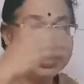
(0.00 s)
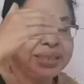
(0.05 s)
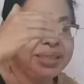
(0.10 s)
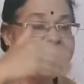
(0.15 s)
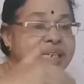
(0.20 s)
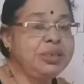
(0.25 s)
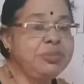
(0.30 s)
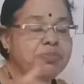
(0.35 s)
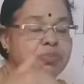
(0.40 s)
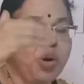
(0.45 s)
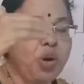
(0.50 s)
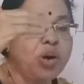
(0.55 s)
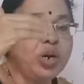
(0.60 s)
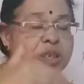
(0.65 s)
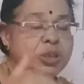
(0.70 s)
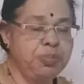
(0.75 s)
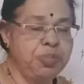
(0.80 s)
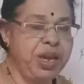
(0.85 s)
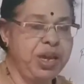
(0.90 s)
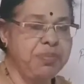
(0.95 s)
This
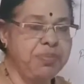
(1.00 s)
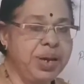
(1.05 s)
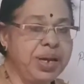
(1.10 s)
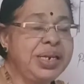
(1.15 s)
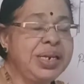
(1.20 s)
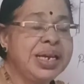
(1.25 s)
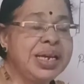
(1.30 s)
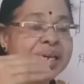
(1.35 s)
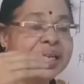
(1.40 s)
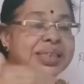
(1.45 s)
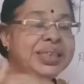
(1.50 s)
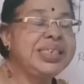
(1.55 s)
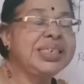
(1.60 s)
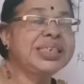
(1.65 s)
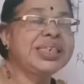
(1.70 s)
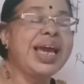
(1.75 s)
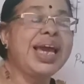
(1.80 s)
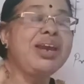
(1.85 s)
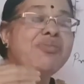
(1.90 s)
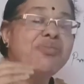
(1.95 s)
bonds payment,
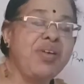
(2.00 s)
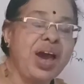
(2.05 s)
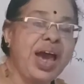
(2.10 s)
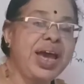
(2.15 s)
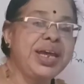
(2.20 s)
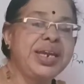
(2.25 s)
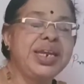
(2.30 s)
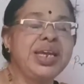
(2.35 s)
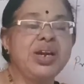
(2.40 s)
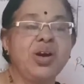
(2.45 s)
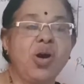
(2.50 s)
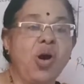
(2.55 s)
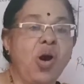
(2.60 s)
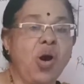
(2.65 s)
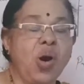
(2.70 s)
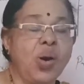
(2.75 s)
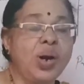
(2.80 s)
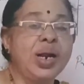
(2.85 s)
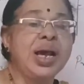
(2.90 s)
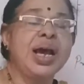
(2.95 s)
this can vary
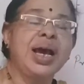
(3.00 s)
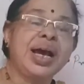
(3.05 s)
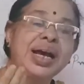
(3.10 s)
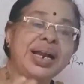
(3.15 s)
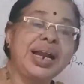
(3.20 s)
or